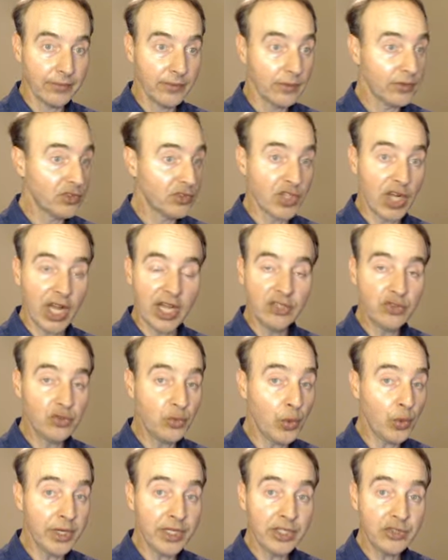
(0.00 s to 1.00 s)
John
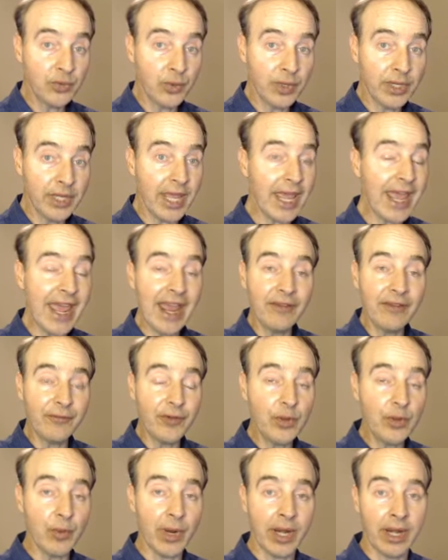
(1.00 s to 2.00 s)
20:20,
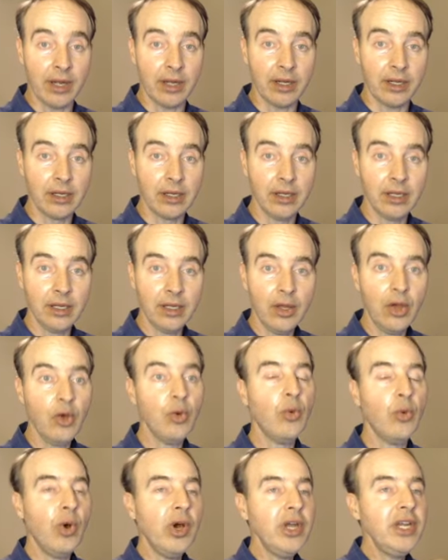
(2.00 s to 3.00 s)
everywhere.
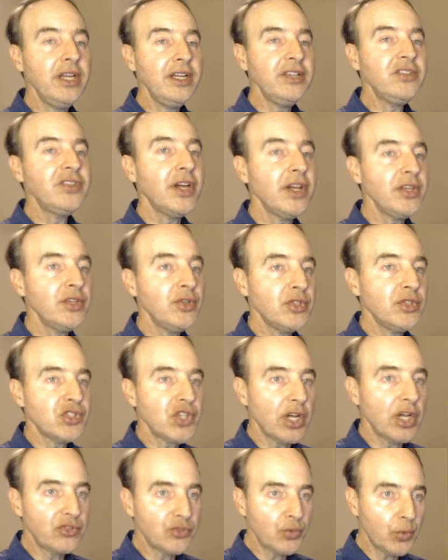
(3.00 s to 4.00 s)
What did he tell you in
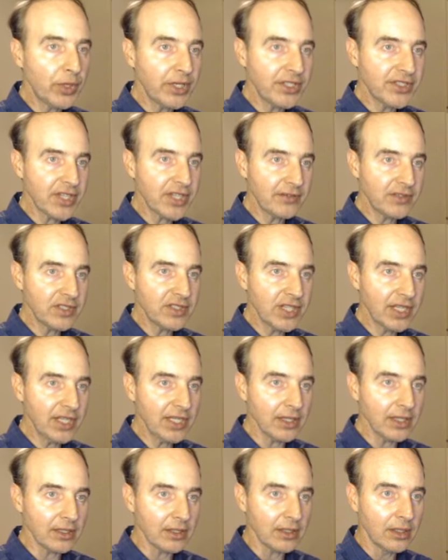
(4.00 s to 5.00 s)
John
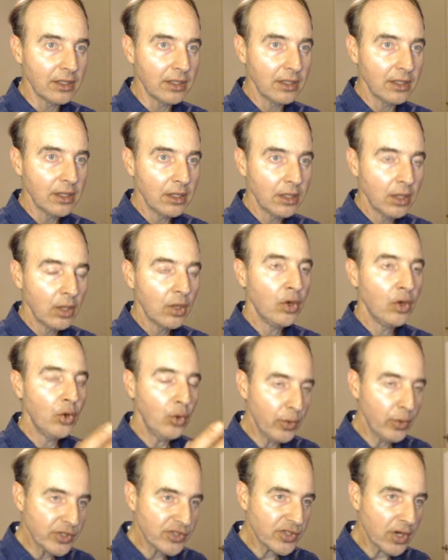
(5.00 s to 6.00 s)
20:17?
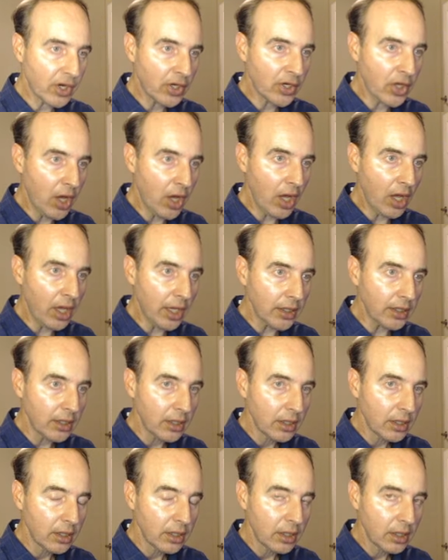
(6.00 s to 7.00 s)
Who is our God?
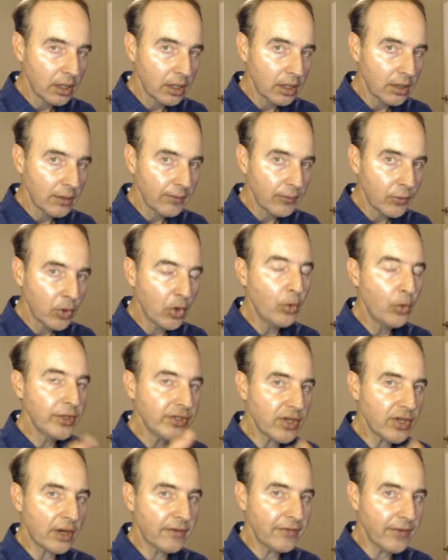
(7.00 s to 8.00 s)
Who is
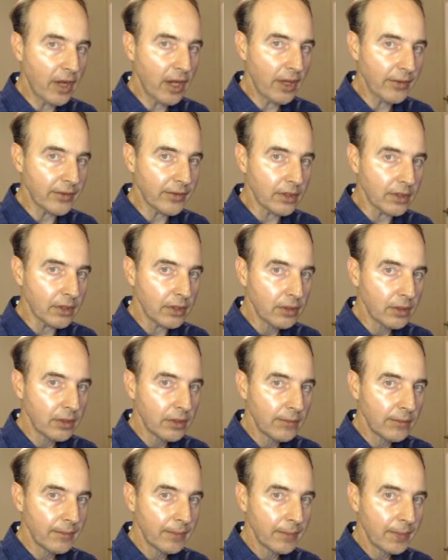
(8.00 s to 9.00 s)
our Father?
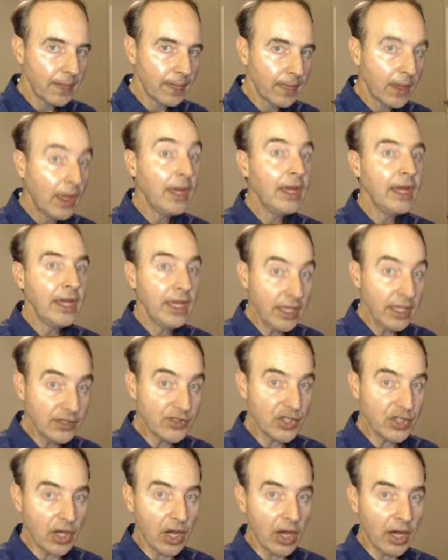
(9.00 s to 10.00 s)
His
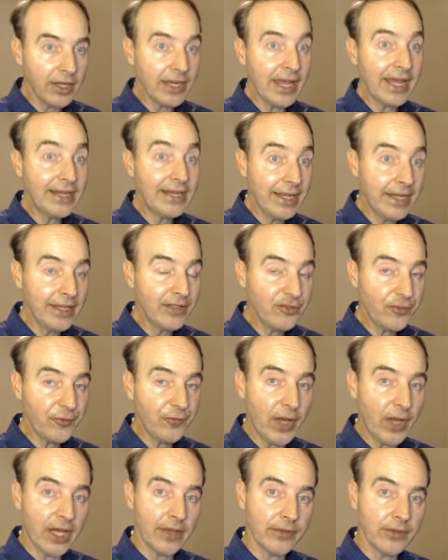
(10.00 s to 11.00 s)
God and his
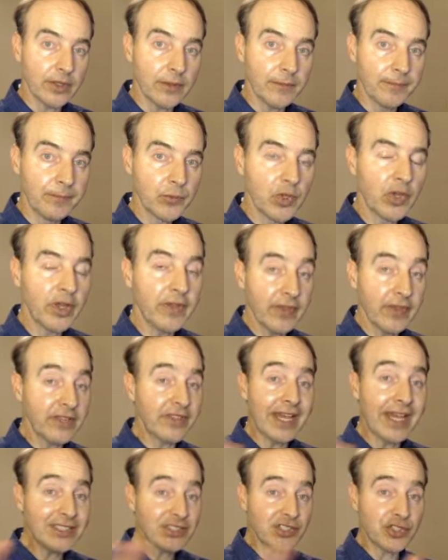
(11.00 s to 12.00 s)
Father. I mean,
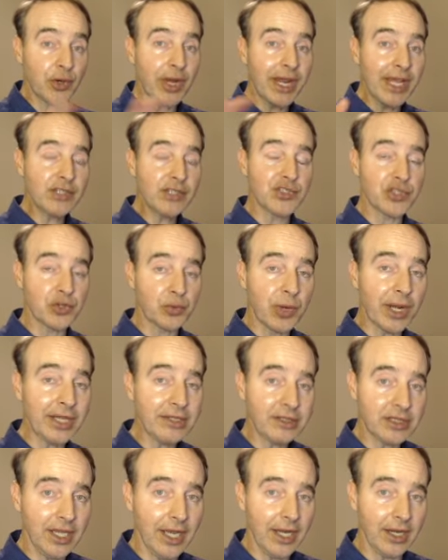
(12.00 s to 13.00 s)
that's your answer
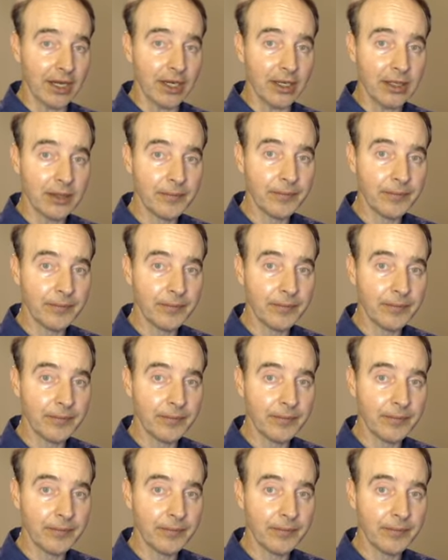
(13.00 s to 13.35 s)
right there.